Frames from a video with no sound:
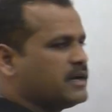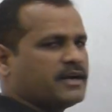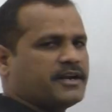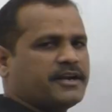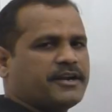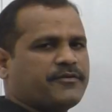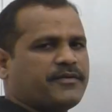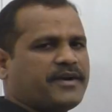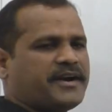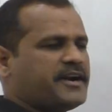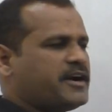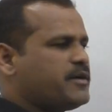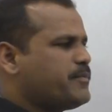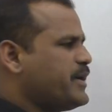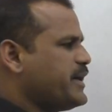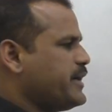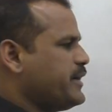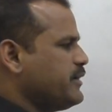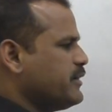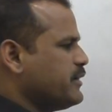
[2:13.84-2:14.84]
divided
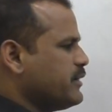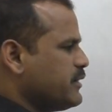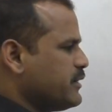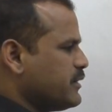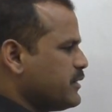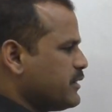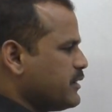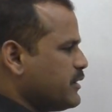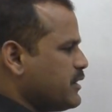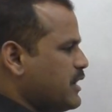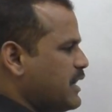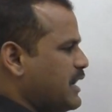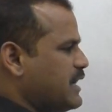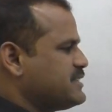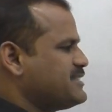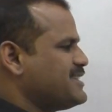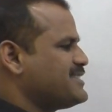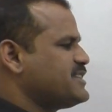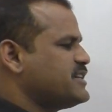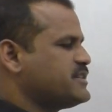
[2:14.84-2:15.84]
by
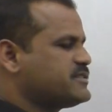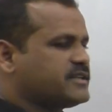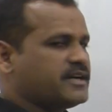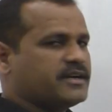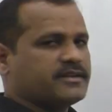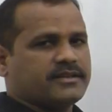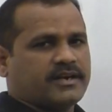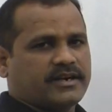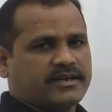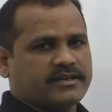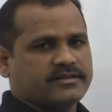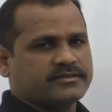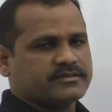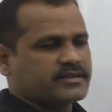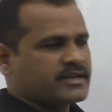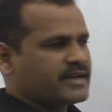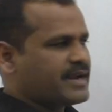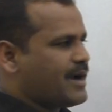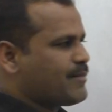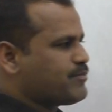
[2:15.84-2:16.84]
adjacent side, that is
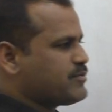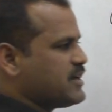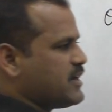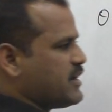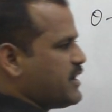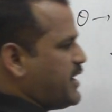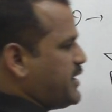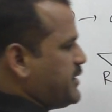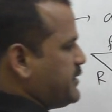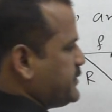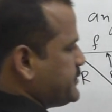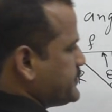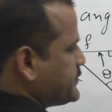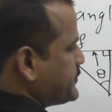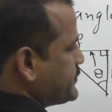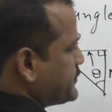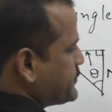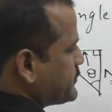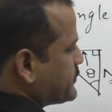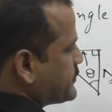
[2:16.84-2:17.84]
capital N,
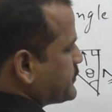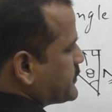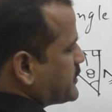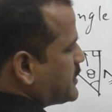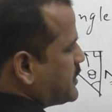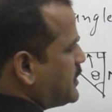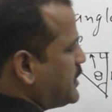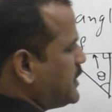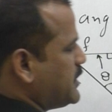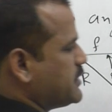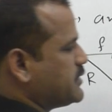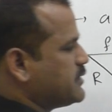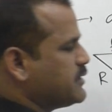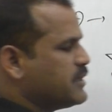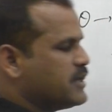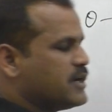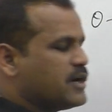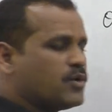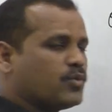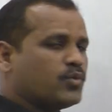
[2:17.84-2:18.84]
and
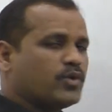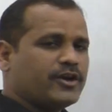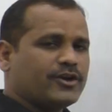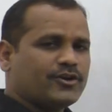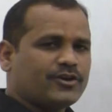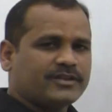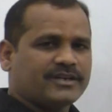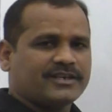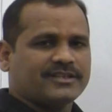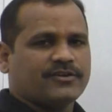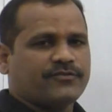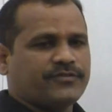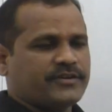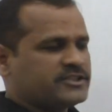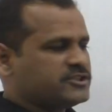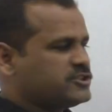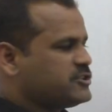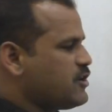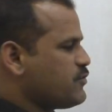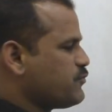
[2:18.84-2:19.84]
we know that the
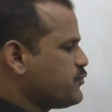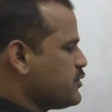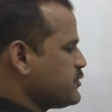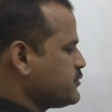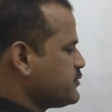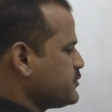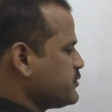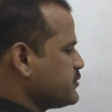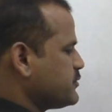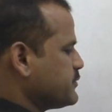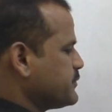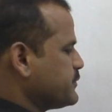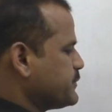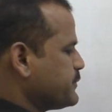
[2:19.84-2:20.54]
frictional force